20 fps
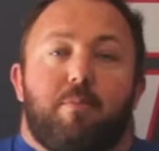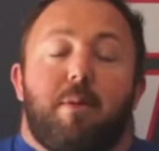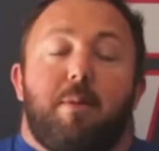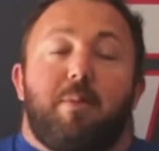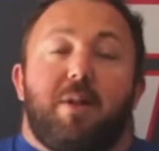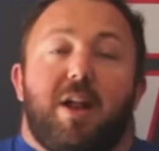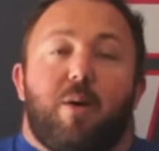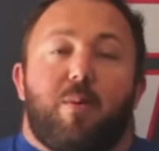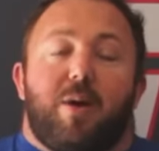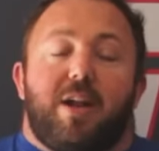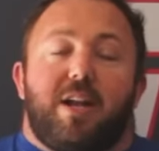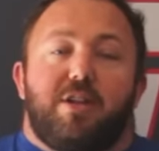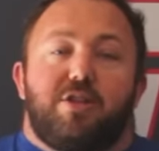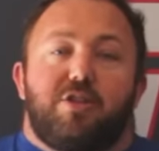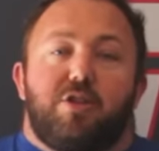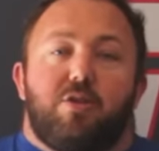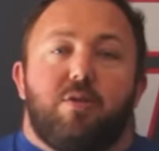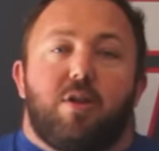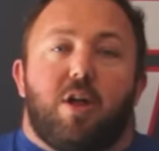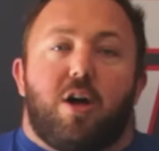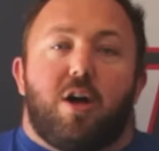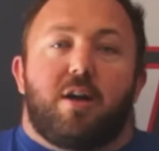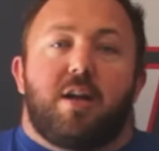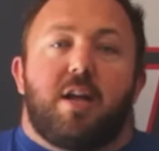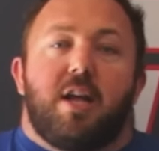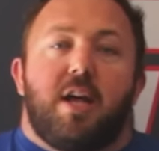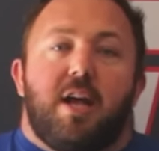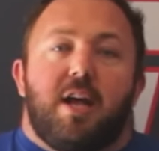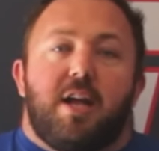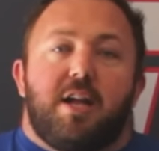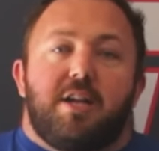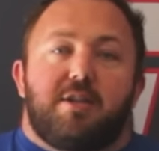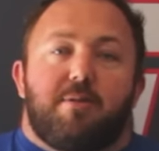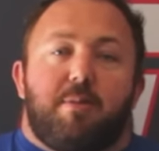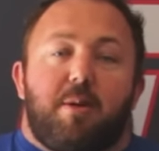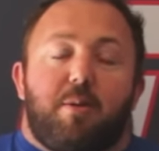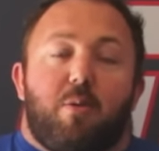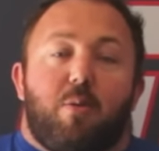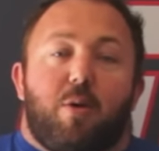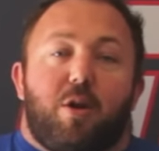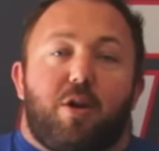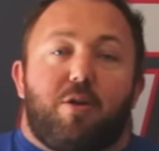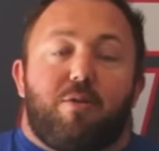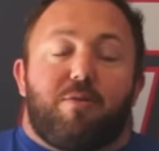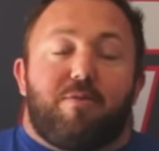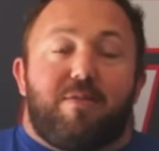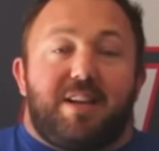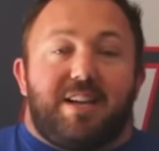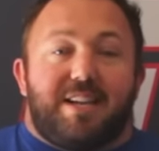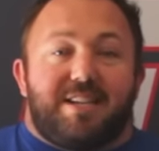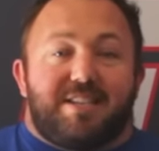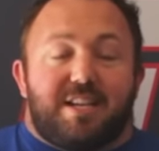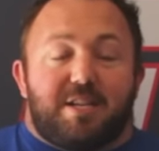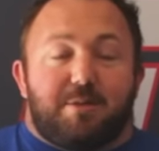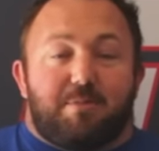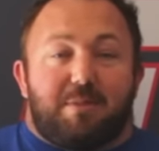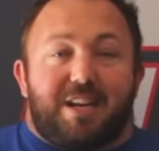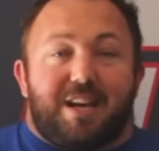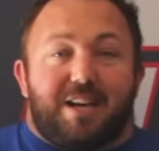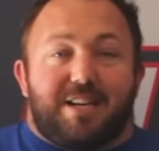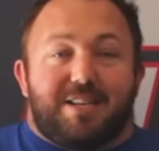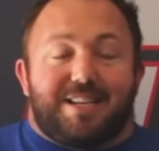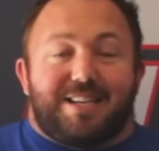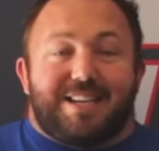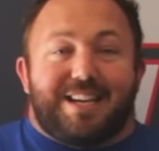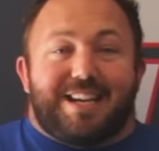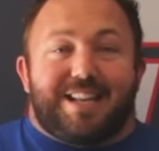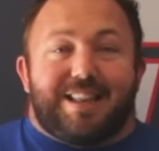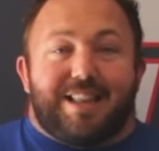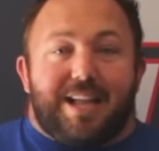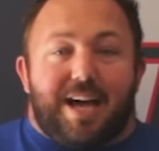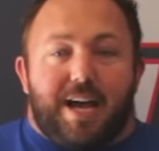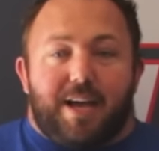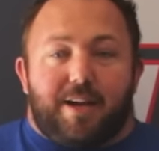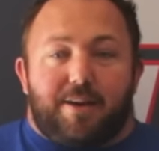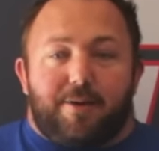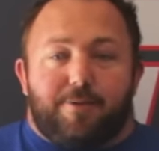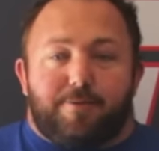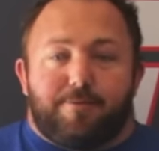maybe not waiting too long to maybe where your fitness has begun to decline.